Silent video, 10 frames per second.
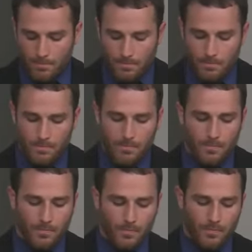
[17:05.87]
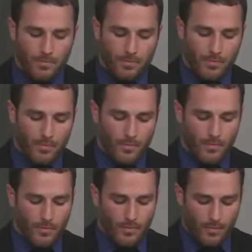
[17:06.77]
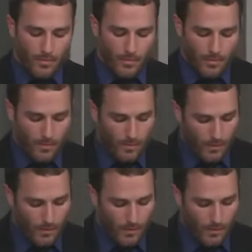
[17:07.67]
Nothing is said.